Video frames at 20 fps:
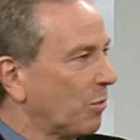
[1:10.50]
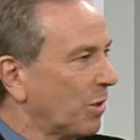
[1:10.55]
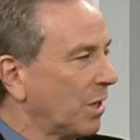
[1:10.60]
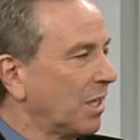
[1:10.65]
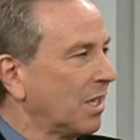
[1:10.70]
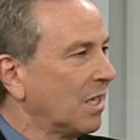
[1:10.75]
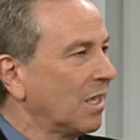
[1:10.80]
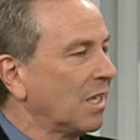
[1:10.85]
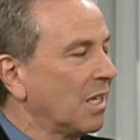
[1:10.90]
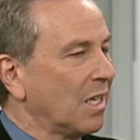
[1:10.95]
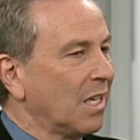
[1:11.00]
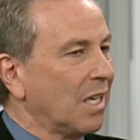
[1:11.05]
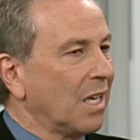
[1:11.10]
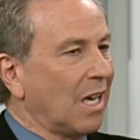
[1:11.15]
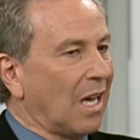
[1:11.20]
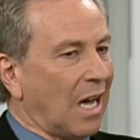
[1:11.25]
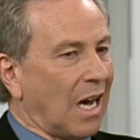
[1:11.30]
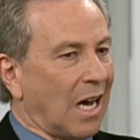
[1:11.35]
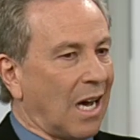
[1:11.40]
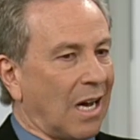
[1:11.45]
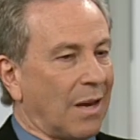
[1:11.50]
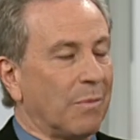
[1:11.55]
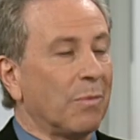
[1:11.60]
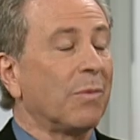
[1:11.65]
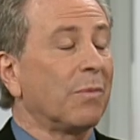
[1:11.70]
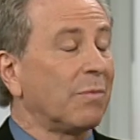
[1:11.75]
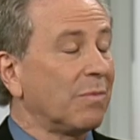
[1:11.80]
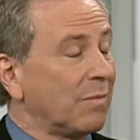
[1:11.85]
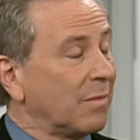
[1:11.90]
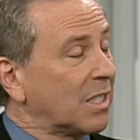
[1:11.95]
We, um,
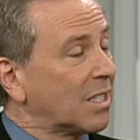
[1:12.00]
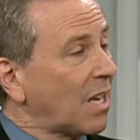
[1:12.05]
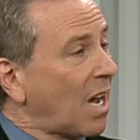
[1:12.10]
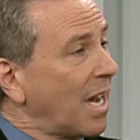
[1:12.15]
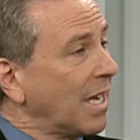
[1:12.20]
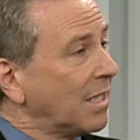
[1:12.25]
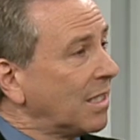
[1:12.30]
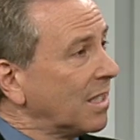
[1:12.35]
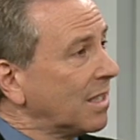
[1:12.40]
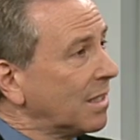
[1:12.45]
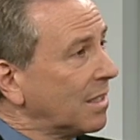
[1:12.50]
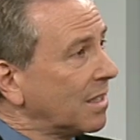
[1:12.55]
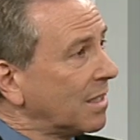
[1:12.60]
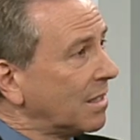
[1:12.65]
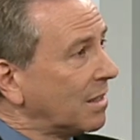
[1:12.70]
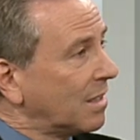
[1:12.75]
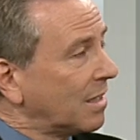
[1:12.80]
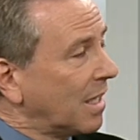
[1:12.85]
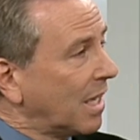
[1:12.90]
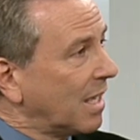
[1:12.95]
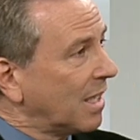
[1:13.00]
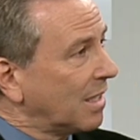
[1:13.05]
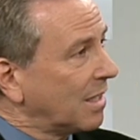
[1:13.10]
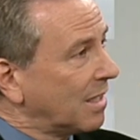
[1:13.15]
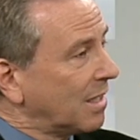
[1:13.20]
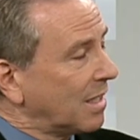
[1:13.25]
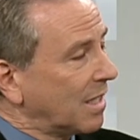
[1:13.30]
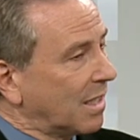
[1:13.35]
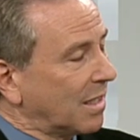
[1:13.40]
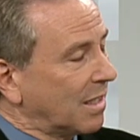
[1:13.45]
scientists and,
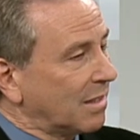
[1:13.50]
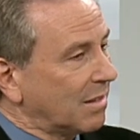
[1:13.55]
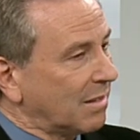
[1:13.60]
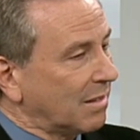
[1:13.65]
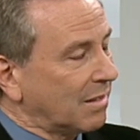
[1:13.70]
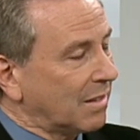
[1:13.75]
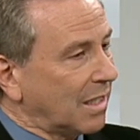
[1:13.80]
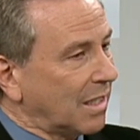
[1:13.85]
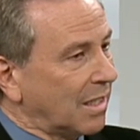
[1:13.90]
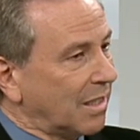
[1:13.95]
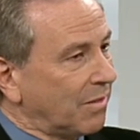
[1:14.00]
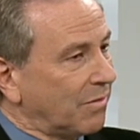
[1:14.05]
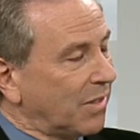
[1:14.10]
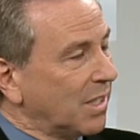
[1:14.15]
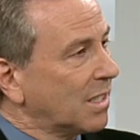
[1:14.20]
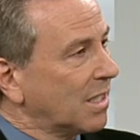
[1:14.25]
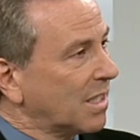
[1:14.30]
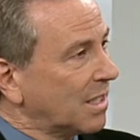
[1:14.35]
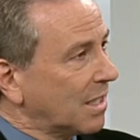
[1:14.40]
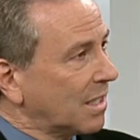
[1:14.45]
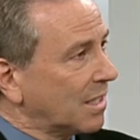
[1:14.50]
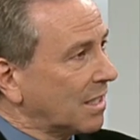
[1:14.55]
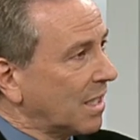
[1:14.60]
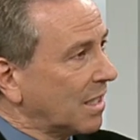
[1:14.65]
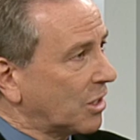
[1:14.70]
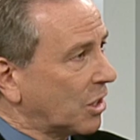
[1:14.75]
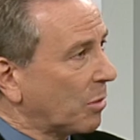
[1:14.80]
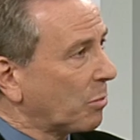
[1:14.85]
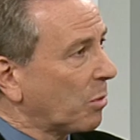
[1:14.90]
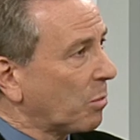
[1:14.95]
and, uh, and physicists at
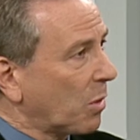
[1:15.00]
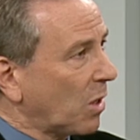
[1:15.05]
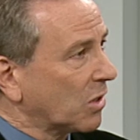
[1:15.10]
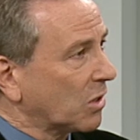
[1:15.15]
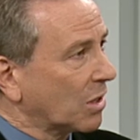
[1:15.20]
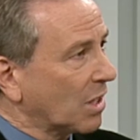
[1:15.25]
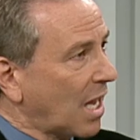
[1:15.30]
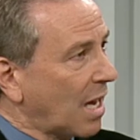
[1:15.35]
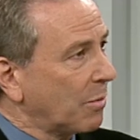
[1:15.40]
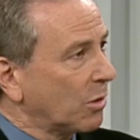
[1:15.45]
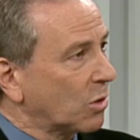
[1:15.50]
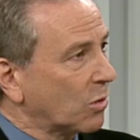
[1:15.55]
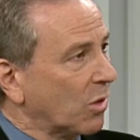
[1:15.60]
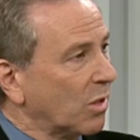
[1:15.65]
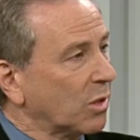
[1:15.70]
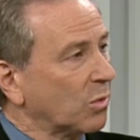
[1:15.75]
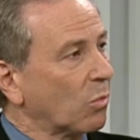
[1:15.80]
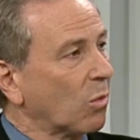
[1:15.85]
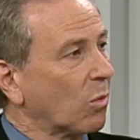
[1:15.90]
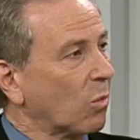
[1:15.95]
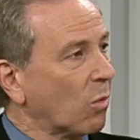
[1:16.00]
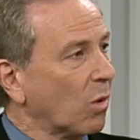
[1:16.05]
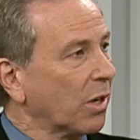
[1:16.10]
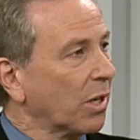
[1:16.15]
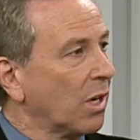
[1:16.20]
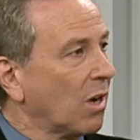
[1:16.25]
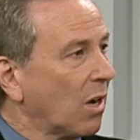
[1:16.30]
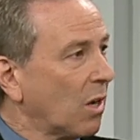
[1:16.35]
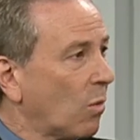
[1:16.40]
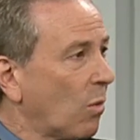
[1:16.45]
Jet Propulsion Laboratories were
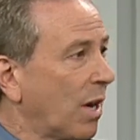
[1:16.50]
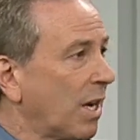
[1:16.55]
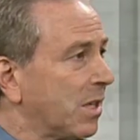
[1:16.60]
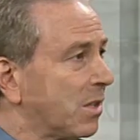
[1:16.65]
working on a way